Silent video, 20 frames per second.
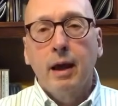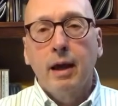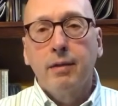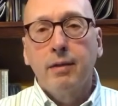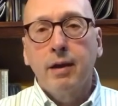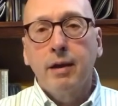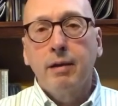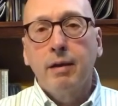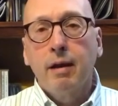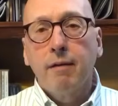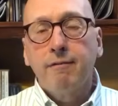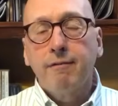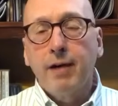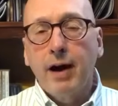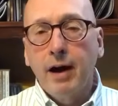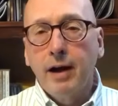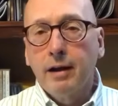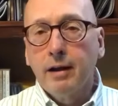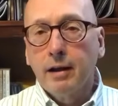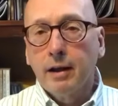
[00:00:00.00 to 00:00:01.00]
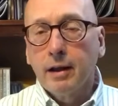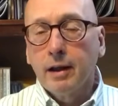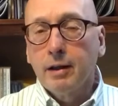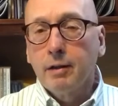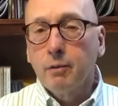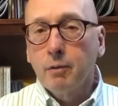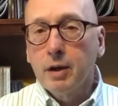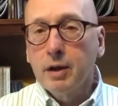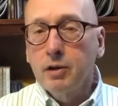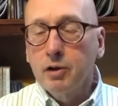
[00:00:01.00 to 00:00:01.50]
And then
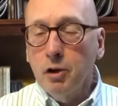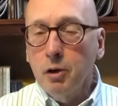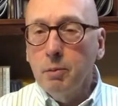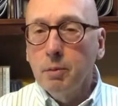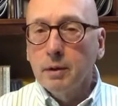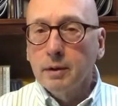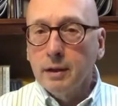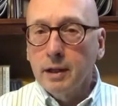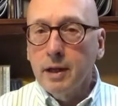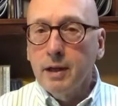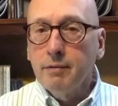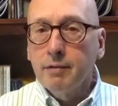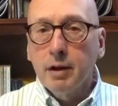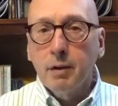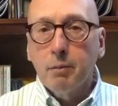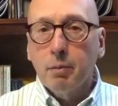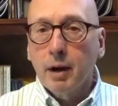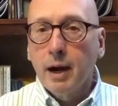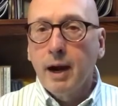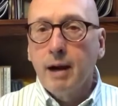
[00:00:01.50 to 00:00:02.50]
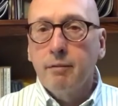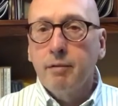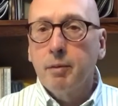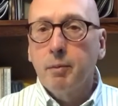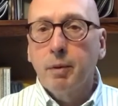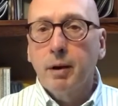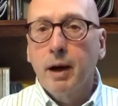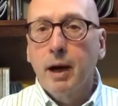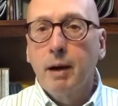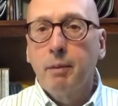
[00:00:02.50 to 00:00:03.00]
finally, we do believe in
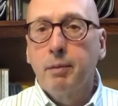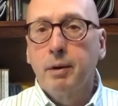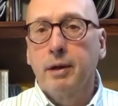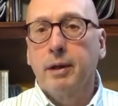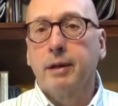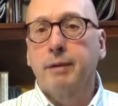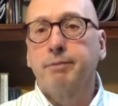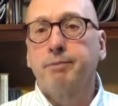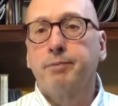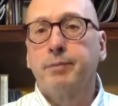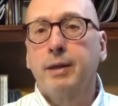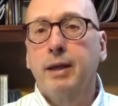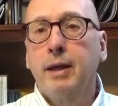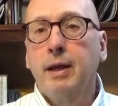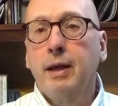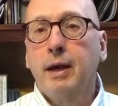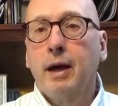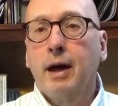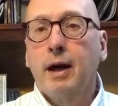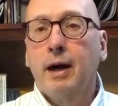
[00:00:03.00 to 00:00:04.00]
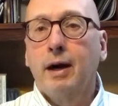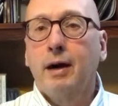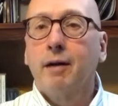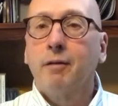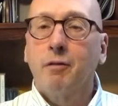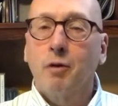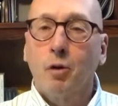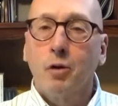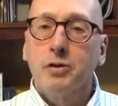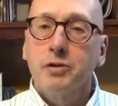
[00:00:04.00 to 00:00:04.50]
private property.
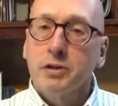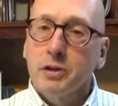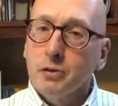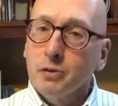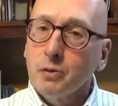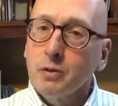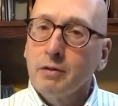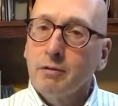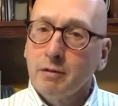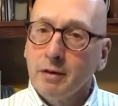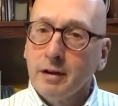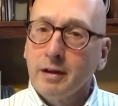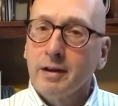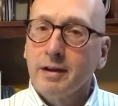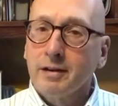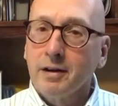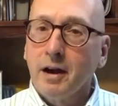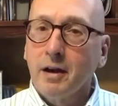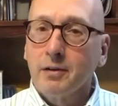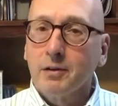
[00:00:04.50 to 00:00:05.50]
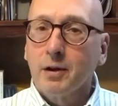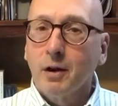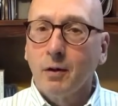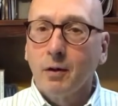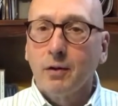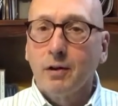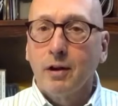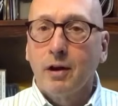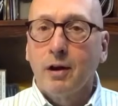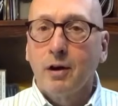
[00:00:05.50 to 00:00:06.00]
Of course, this one really does
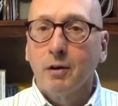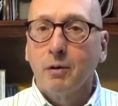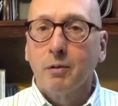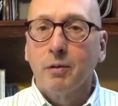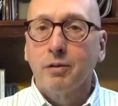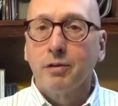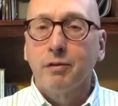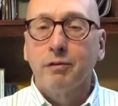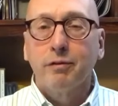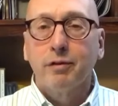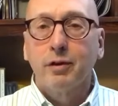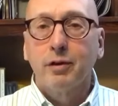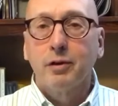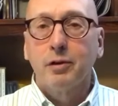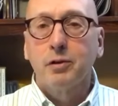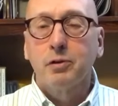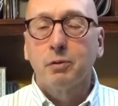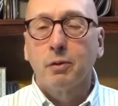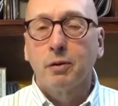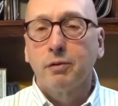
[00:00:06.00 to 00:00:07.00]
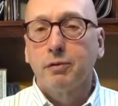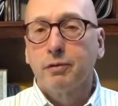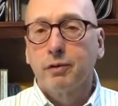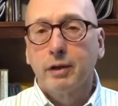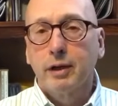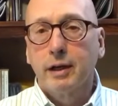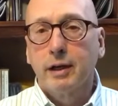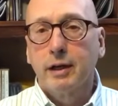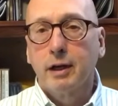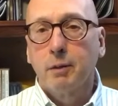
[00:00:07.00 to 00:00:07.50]
go along with the first, with
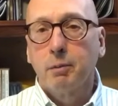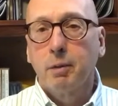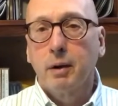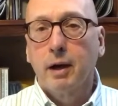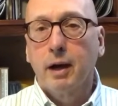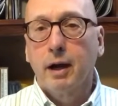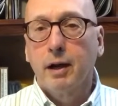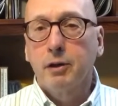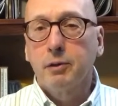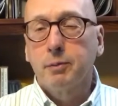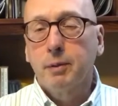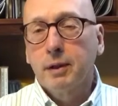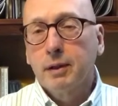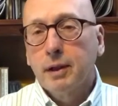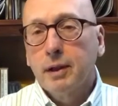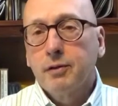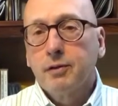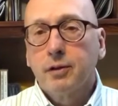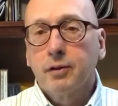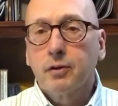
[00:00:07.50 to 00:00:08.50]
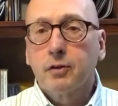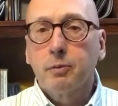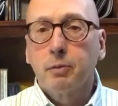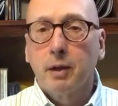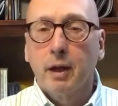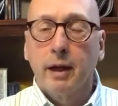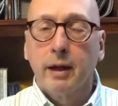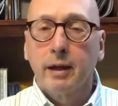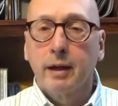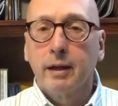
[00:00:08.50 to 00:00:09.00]
free enterprise, but let's
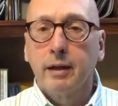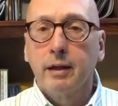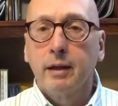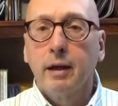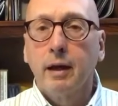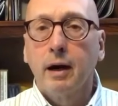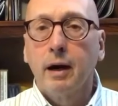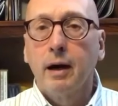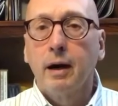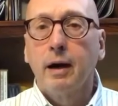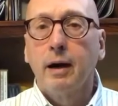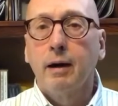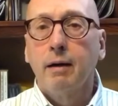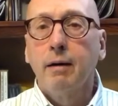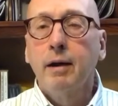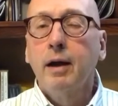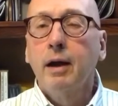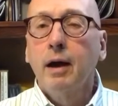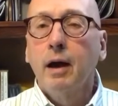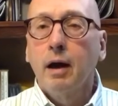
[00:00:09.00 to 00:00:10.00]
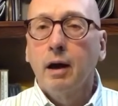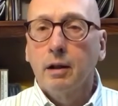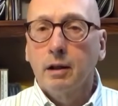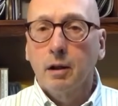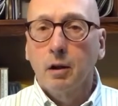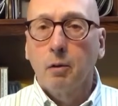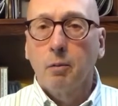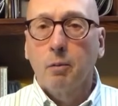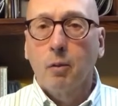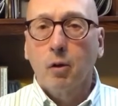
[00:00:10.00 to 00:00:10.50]
explain it a
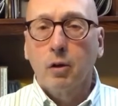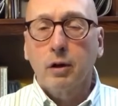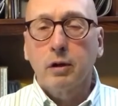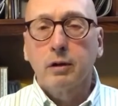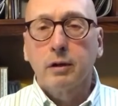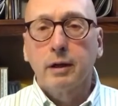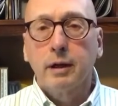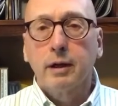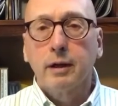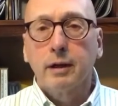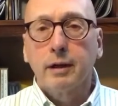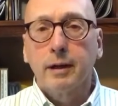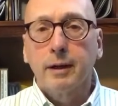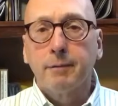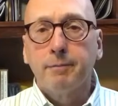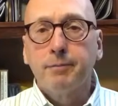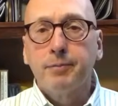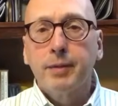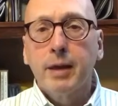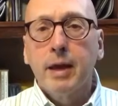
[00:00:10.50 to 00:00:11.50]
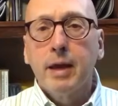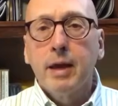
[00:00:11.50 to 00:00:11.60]
little more clearly.